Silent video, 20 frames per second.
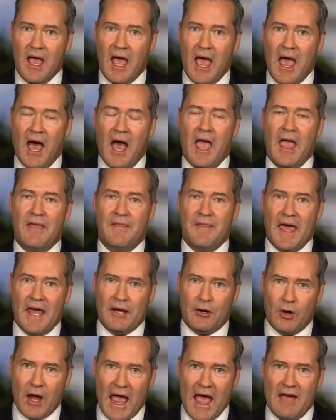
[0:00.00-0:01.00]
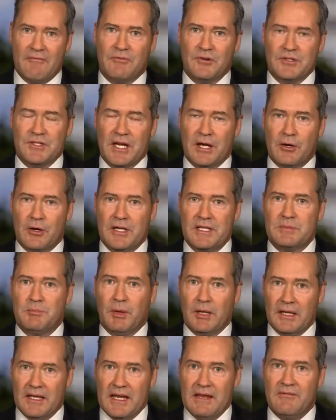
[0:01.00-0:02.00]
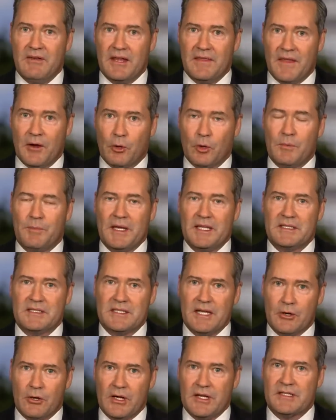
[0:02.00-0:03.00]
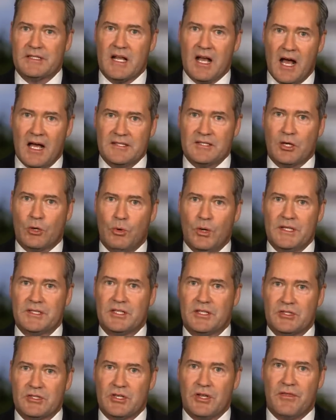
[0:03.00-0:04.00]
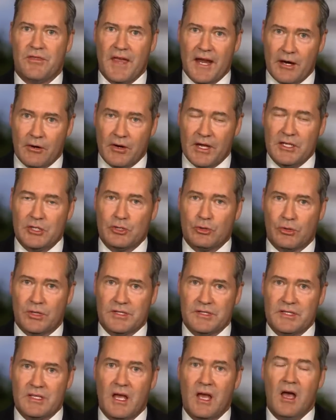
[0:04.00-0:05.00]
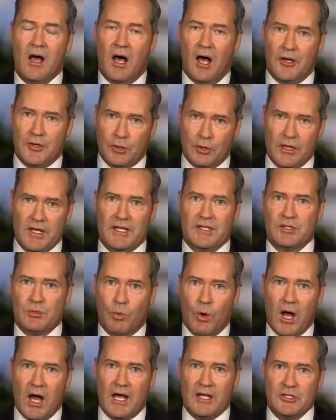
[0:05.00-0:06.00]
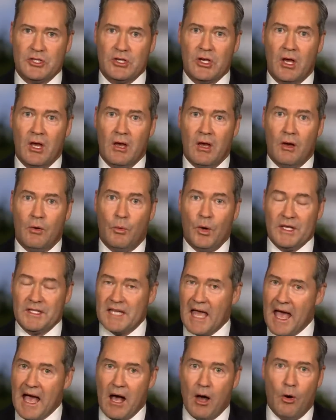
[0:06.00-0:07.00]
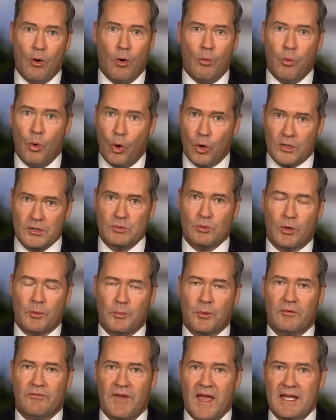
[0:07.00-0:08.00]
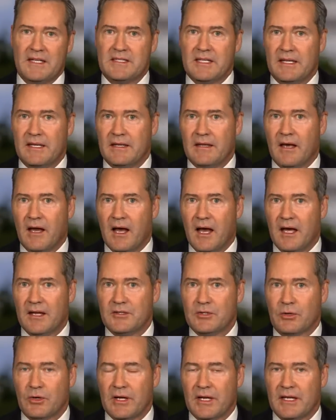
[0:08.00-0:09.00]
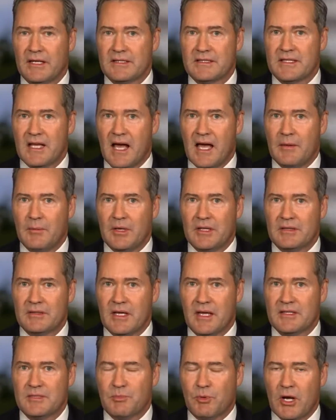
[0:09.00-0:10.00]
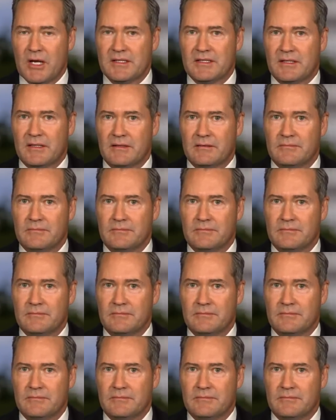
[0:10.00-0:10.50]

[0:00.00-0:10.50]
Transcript: uh, and that our adversaries believing there would be serious consequences to their interests under his watch was how wars were prevented uh, during his time in, as president.